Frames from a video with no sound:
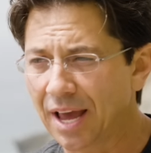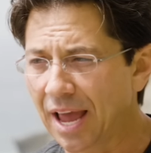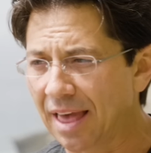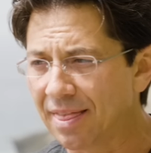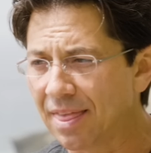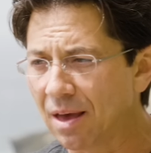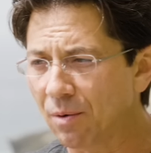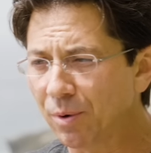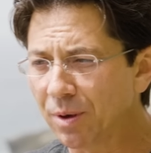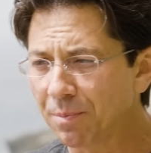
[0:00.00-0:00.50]

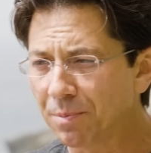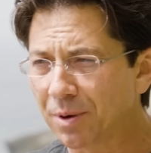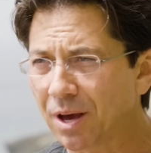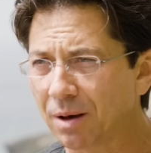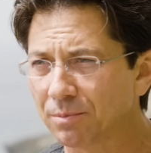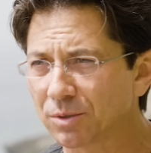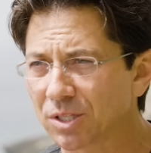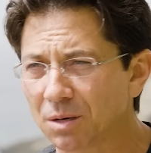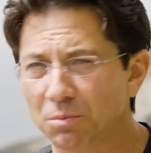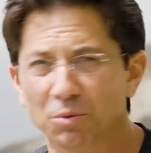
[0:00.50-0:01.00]
and then we
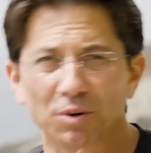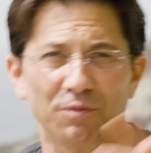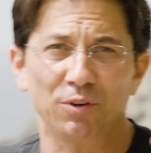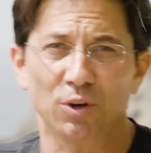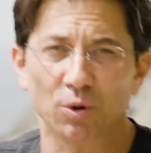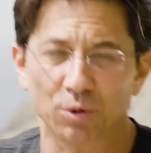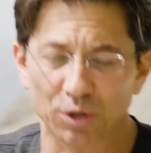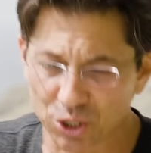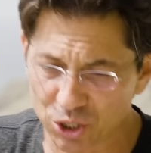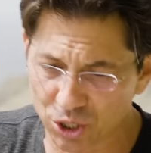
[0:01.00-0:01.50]
become someone if
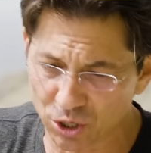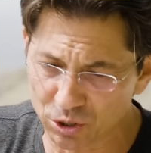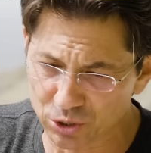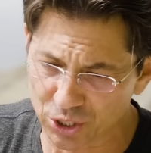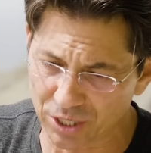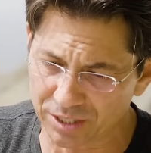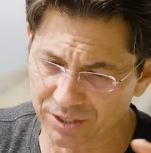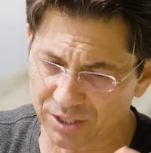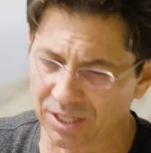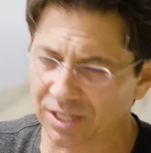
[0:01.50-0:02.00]
you go to
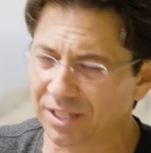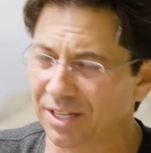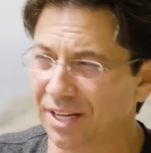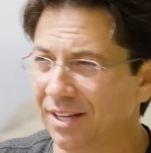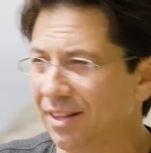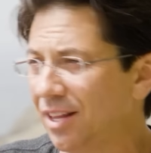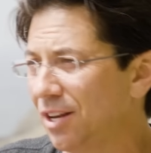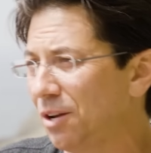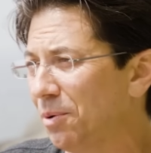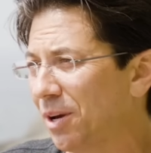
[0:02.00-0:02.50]
church on
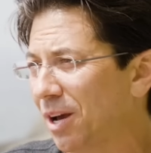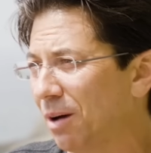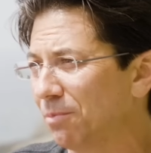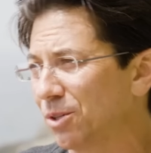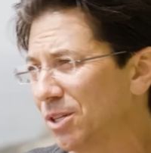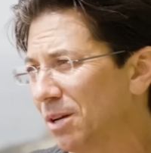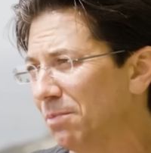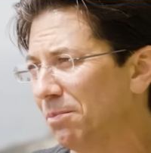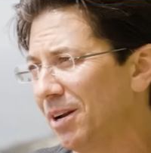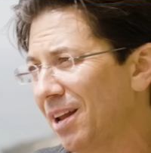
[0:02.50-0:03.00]
Sunday, and then you
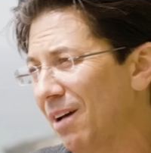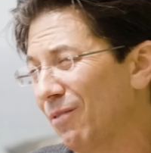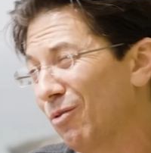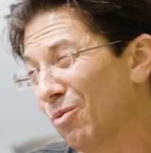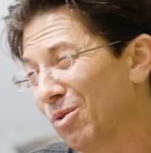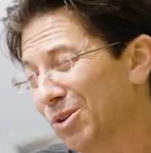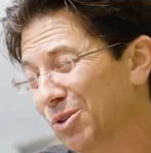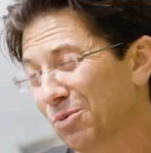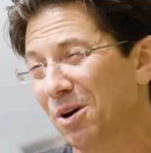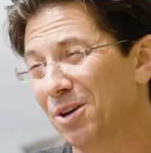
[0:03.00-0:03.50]
become somebody
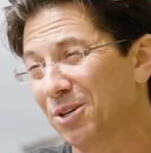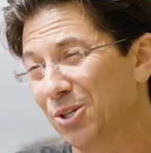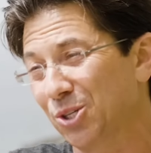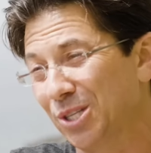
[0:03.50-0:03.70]
every once in a while.